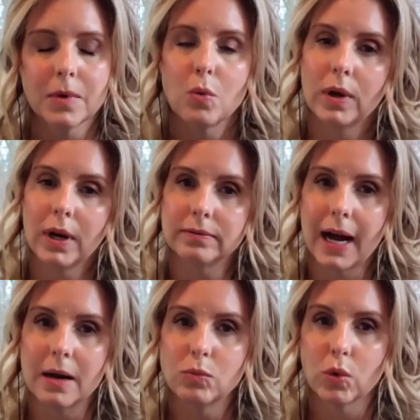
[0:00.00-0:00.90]
when I've
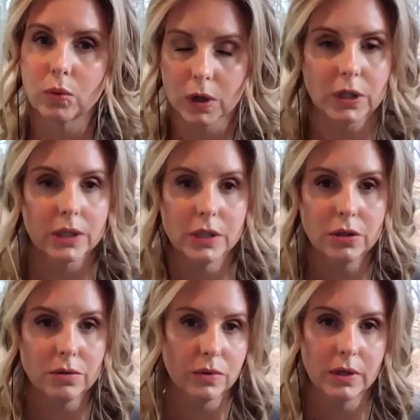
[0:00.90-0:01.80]
got more work to
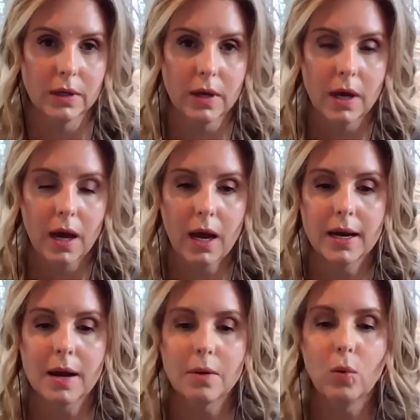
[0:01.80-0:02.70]
do yeah. And
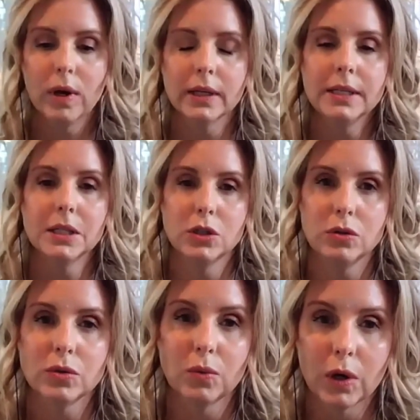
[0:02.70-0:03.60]
I'm willing to do
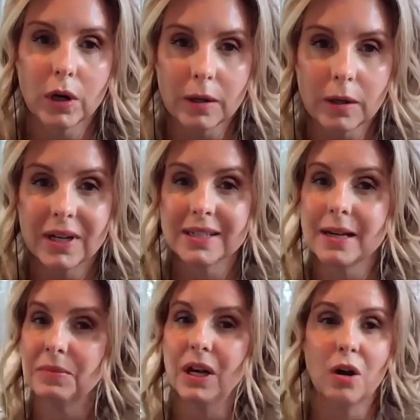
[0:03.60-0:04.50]
the work because
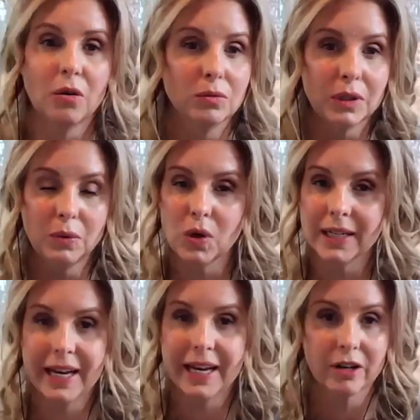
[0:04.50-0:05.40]
I'm the only one
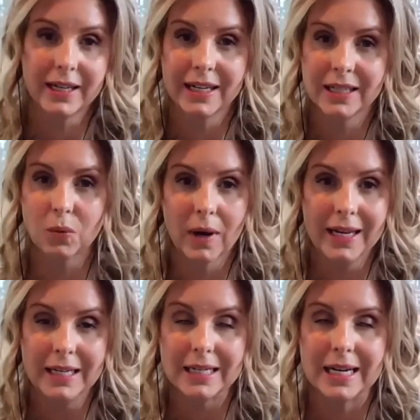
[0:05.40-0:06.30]
carrying the
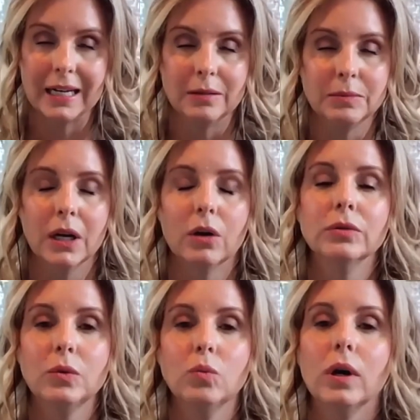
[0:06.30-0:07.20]
weight and I'm the
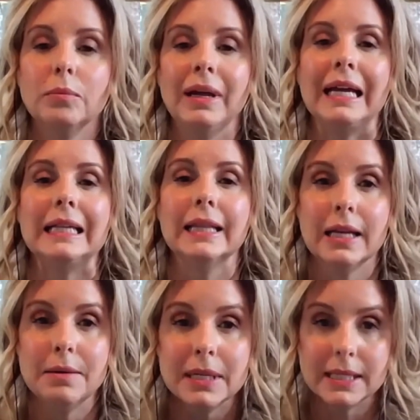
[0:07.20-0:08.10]
only one being
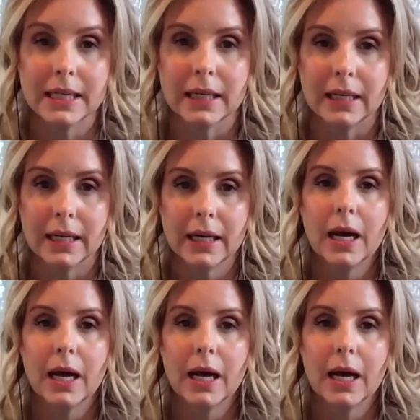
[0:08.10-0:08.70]
limited